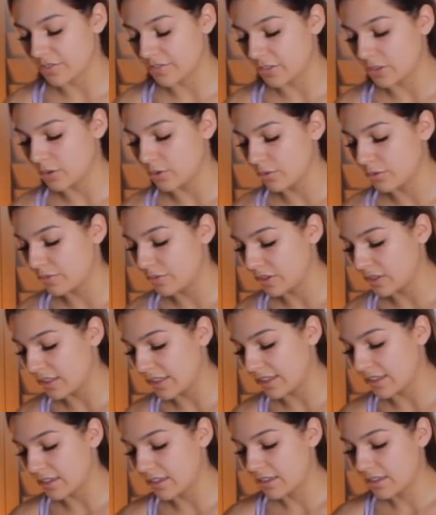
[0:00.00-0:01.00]
or if you feel
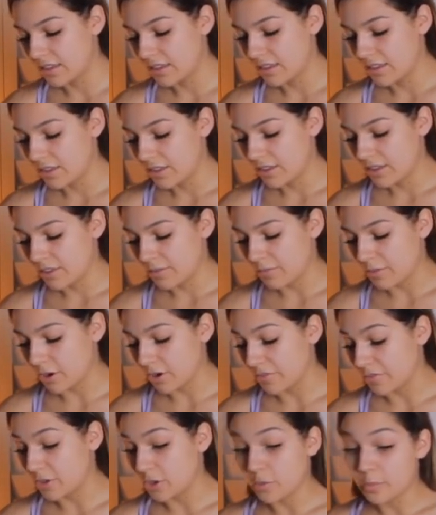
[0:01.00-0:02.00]
like,
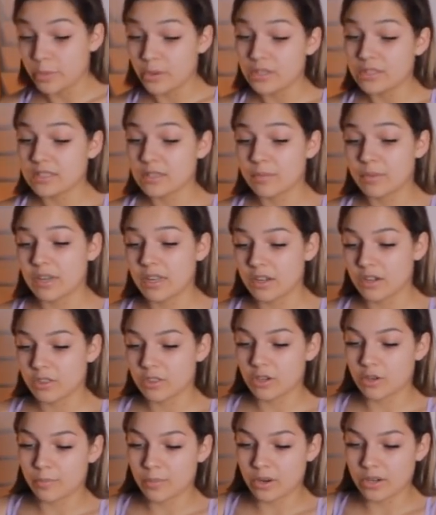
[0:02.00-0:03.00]
or if you put somebody in a
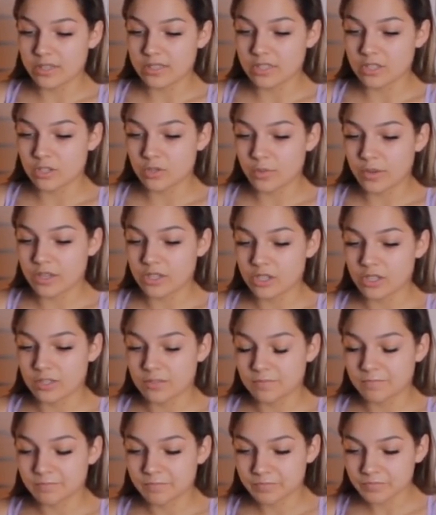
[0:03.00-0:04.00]
third party
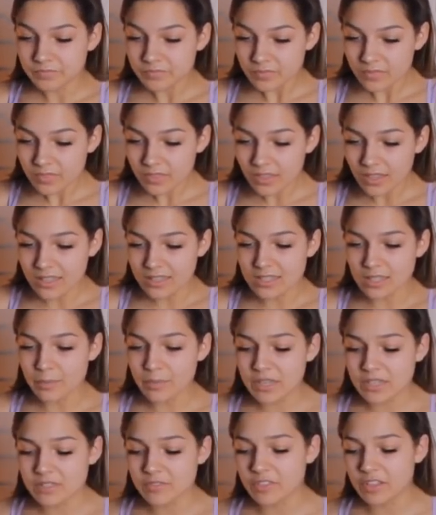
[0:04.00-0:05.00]
situation,
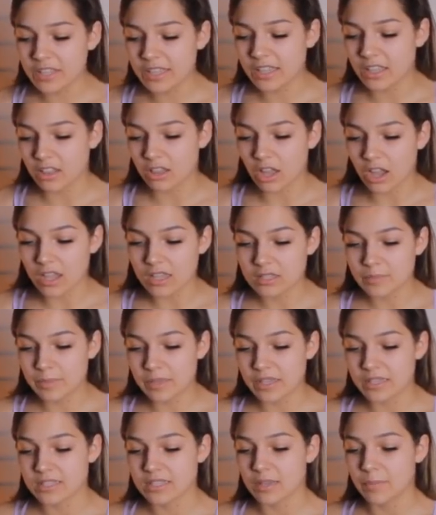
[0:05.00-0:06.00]
somebody's feeling a loss
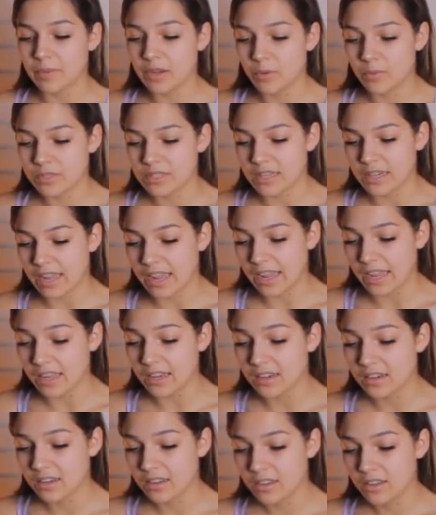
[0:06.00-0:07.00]
because somebody was an
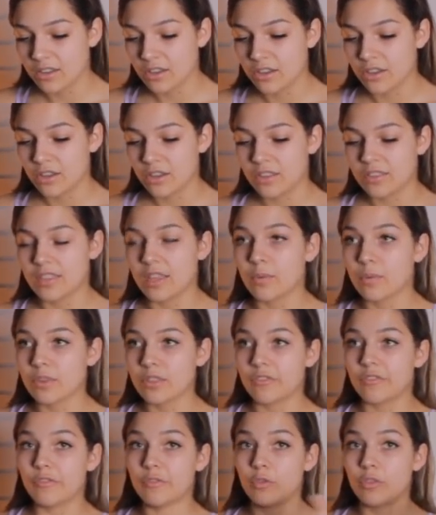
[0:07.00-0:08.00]
eight, they
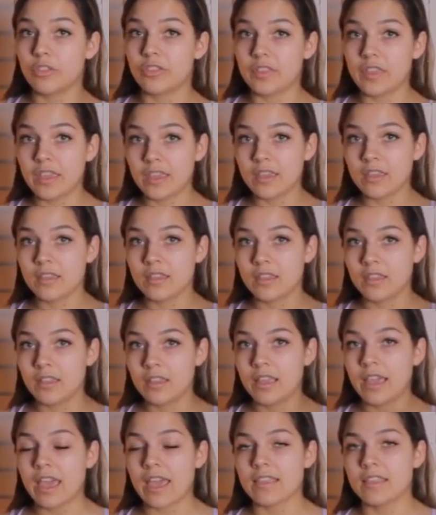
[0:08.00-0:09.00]
were the full thing,
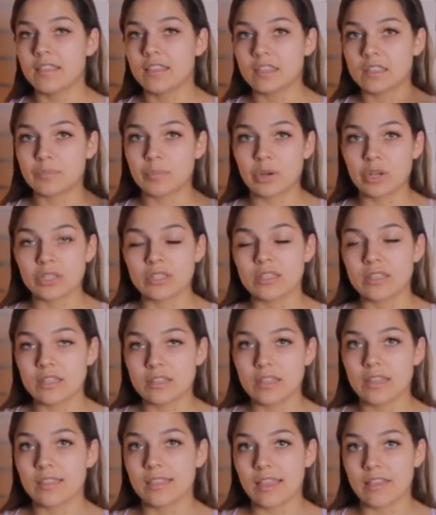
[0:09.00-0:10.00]
and then this person
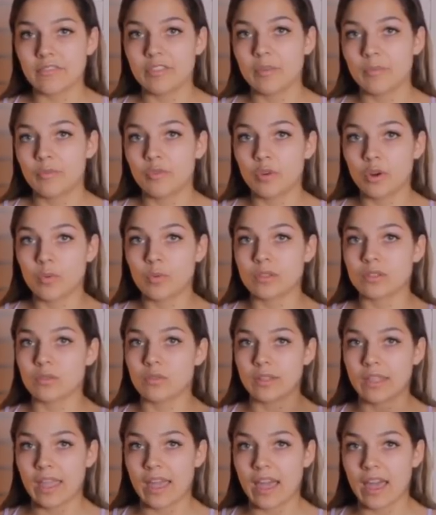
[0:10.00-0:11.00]
that they left them for was
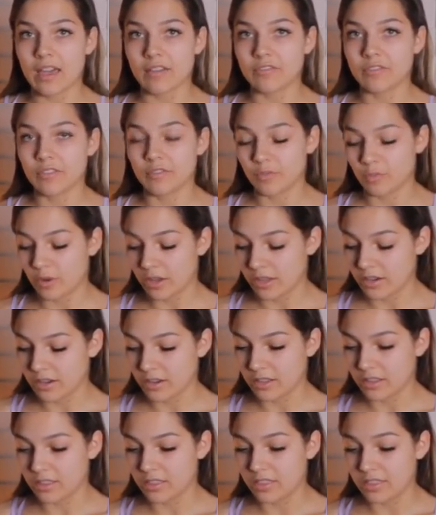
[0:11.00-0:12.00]
only half of
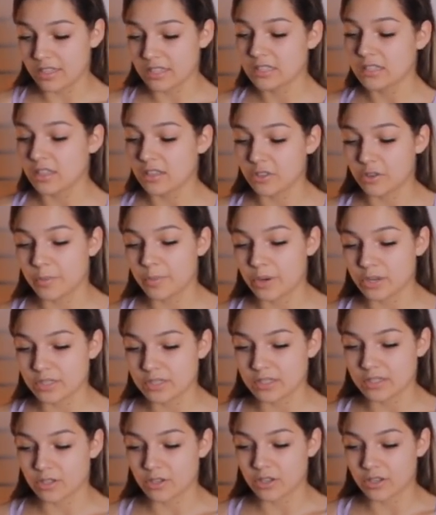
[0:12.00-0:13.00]
what this other
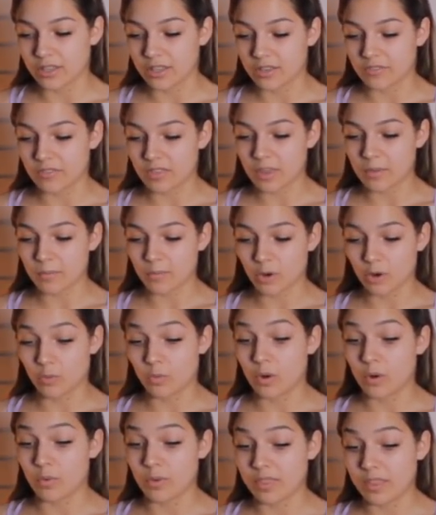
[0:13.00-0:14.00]
person could give them, or
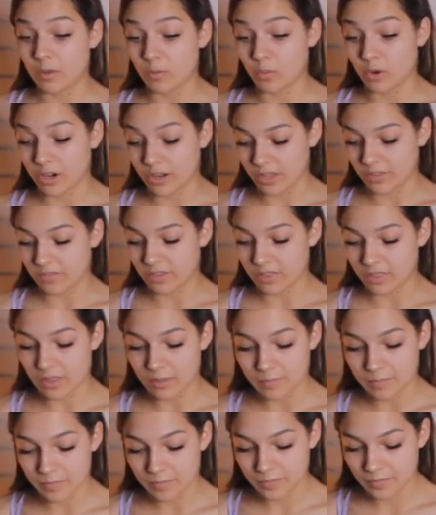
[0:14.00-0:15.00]
what they were giving
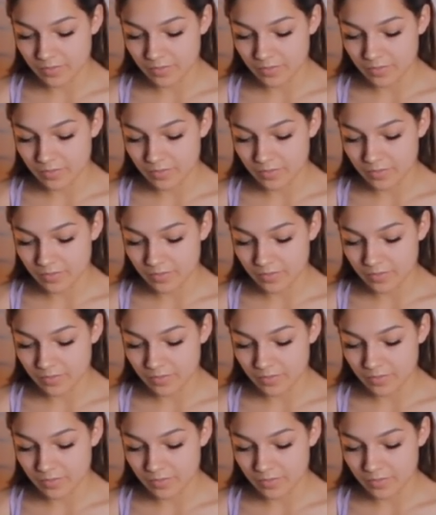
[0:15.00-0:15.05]
them.